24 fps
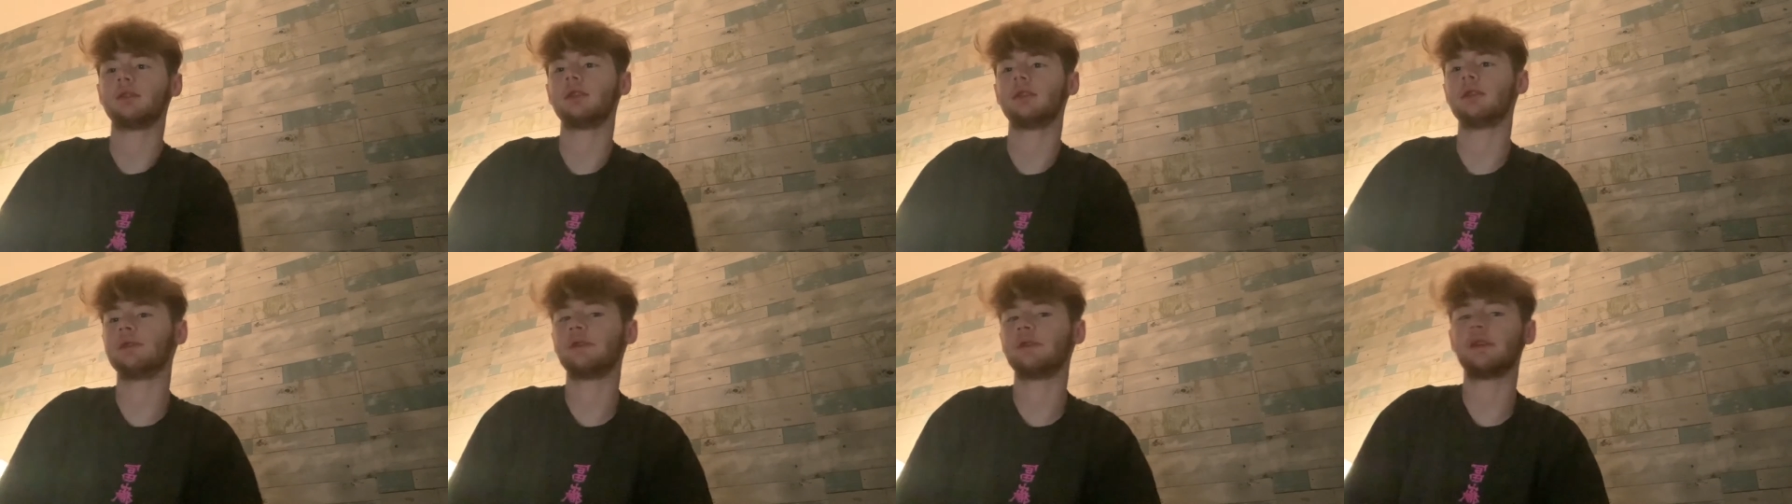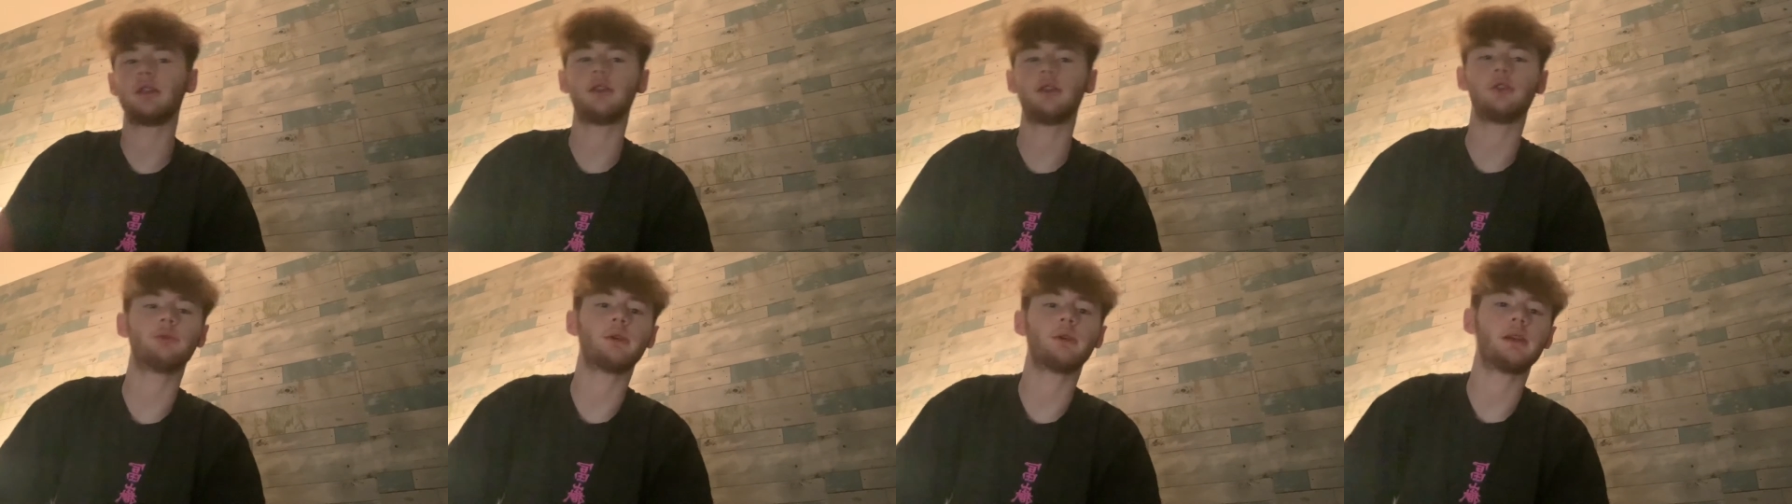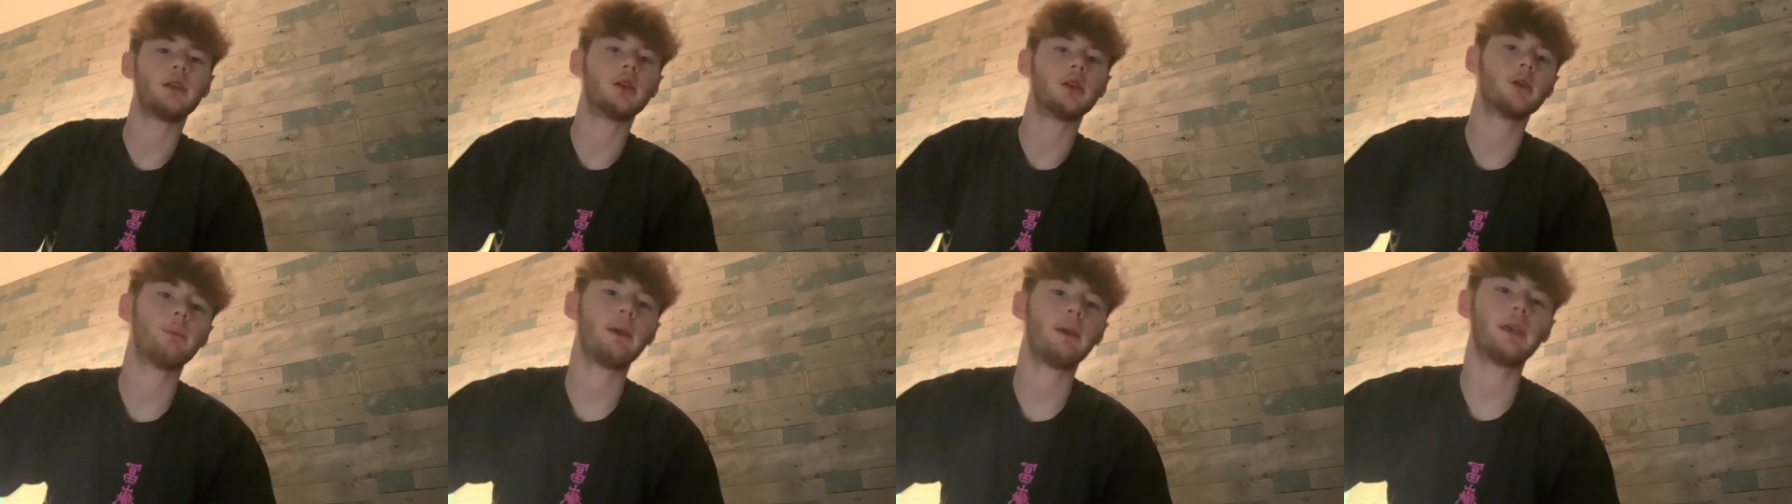these videos right
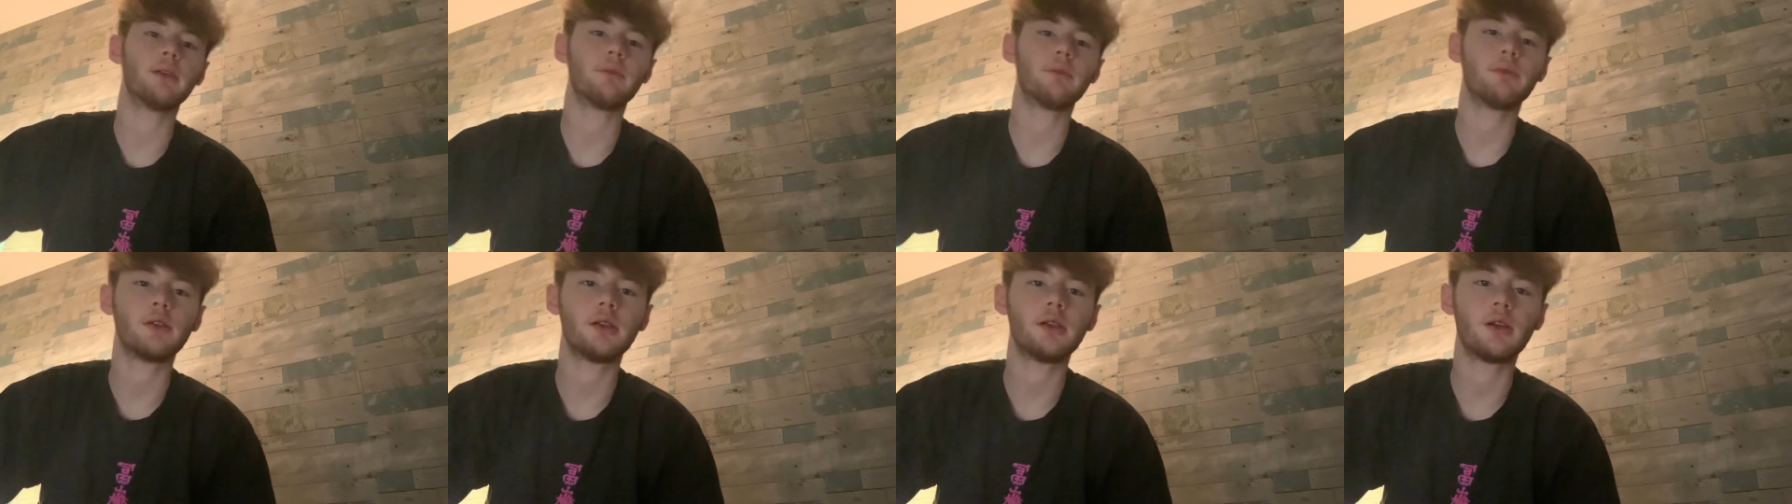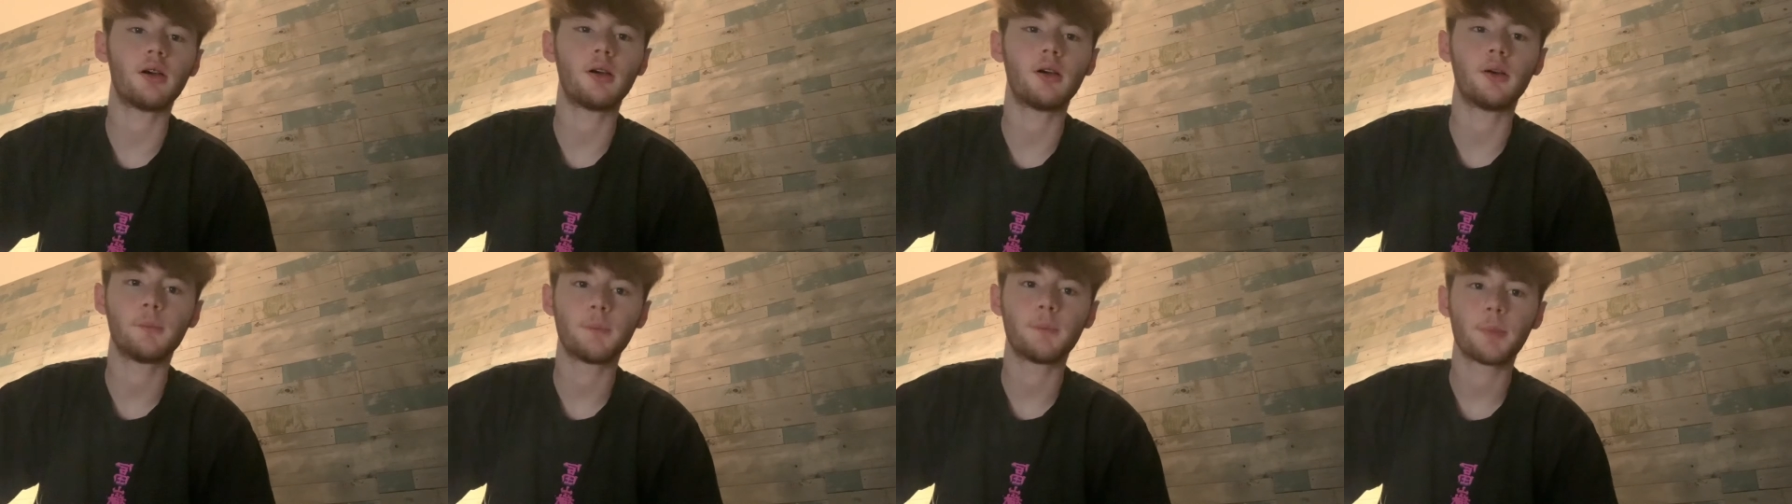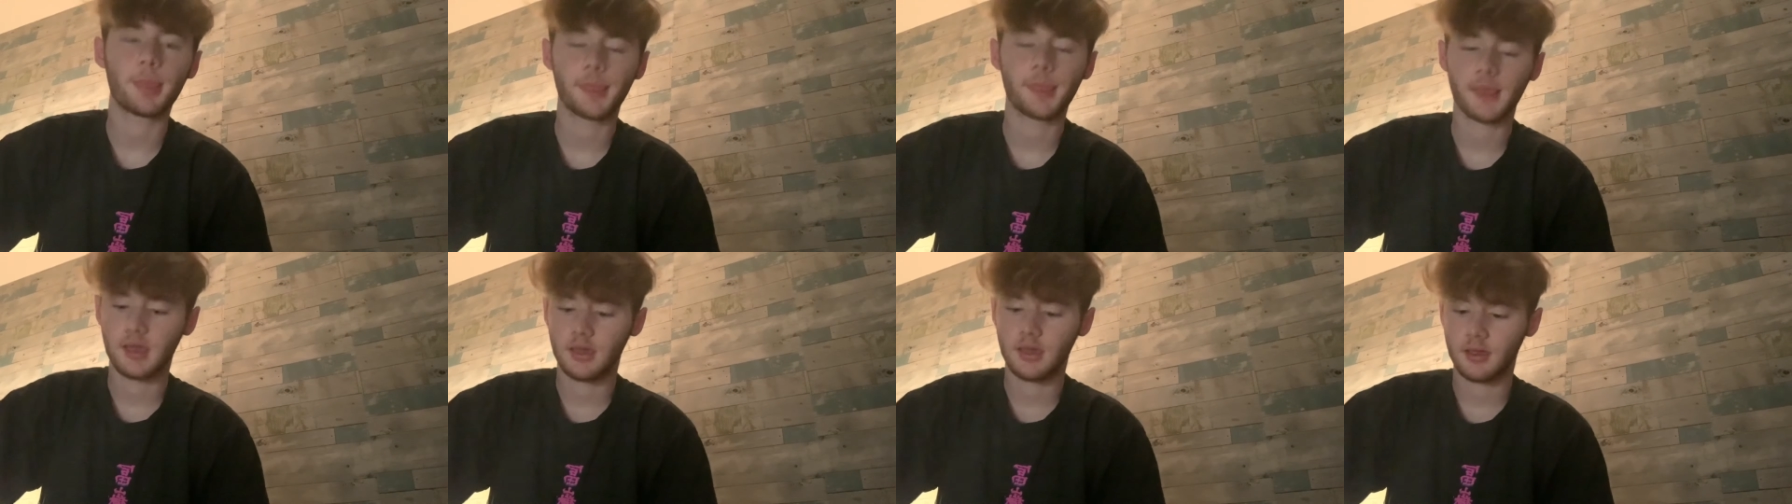here I'm making for y'all.
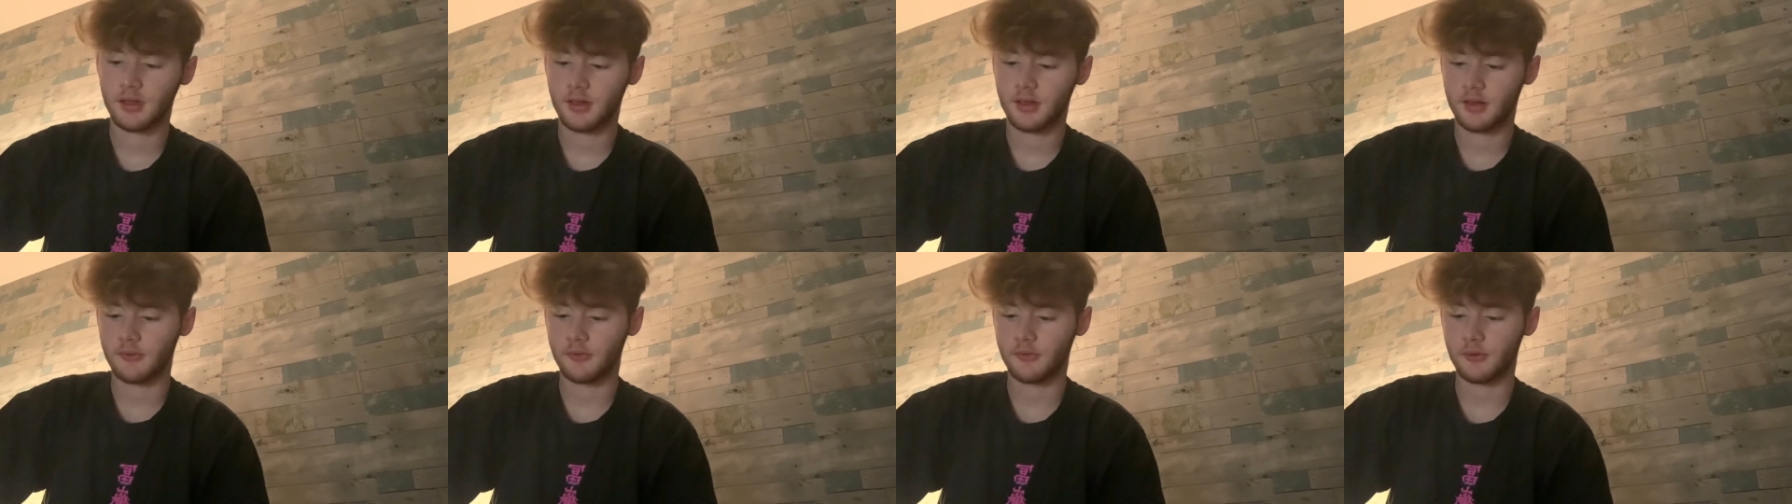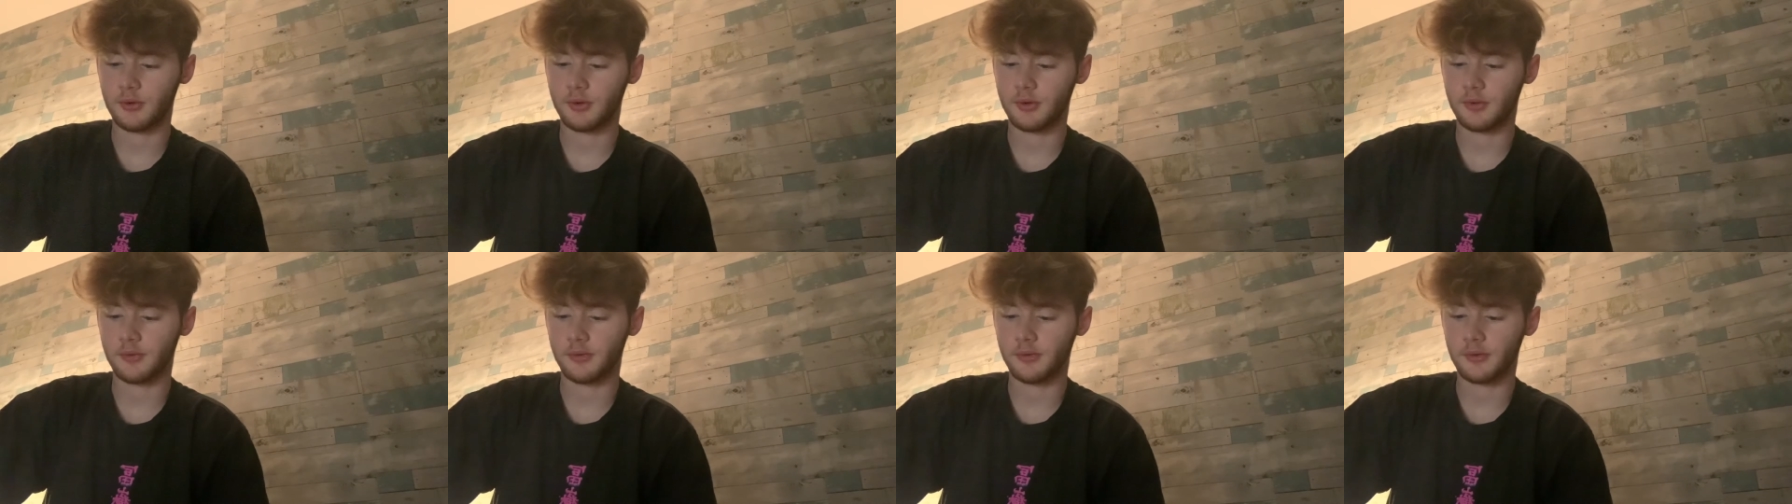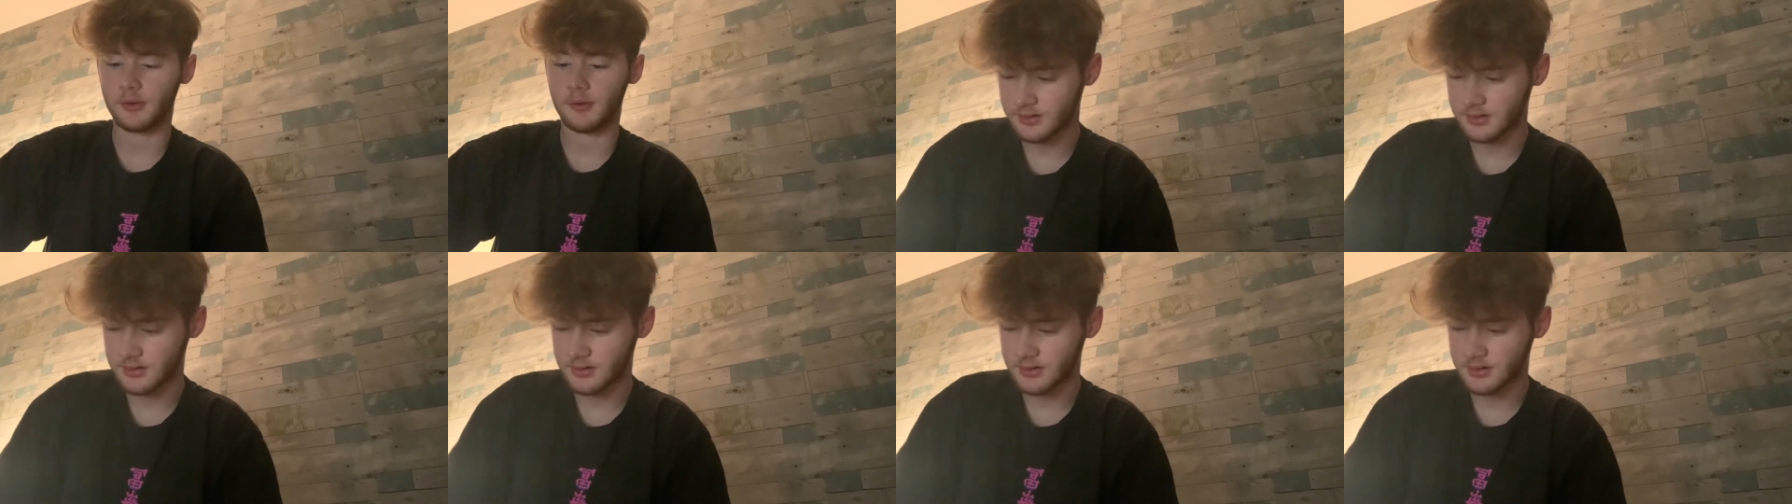For real, for
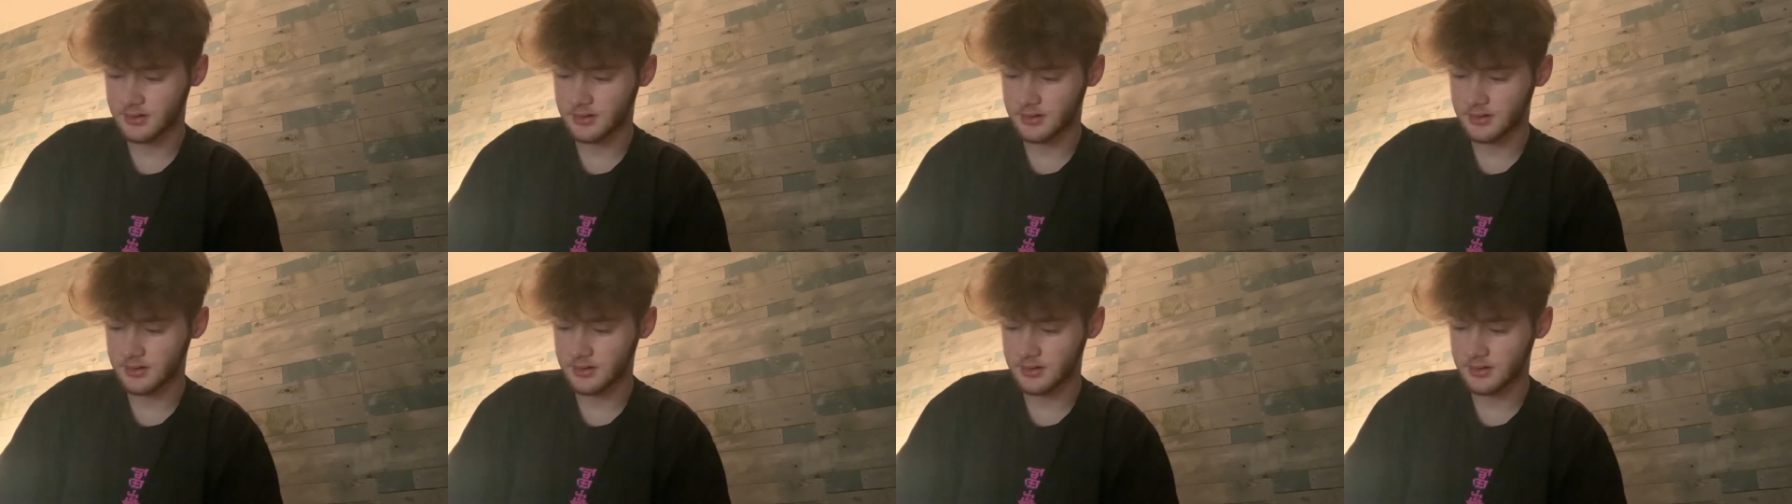real.